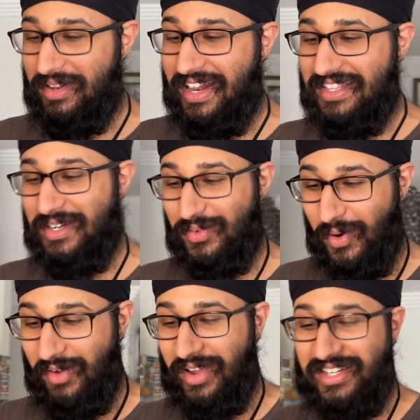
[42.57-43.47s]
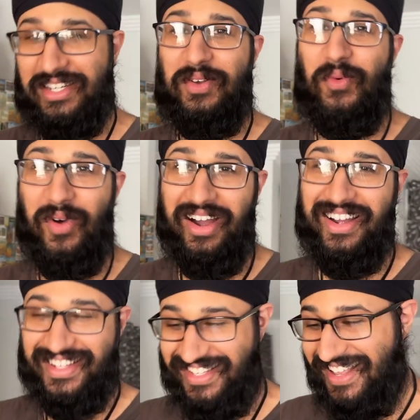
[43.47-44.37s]
many days in a row I've actually
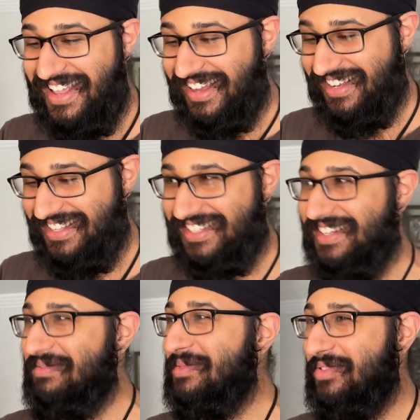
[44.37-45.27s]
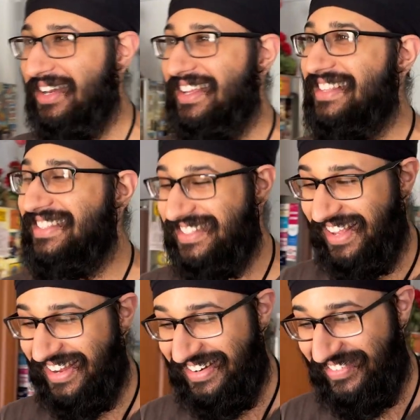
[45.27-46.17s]
worked, because it's going to be pretty
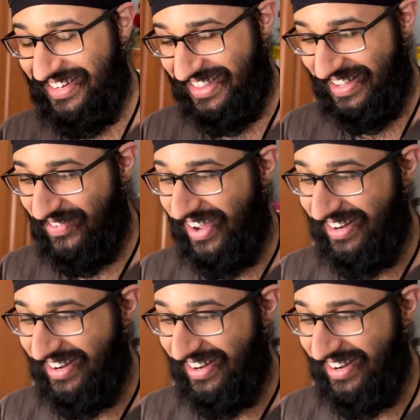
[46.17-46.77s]
insane when you think about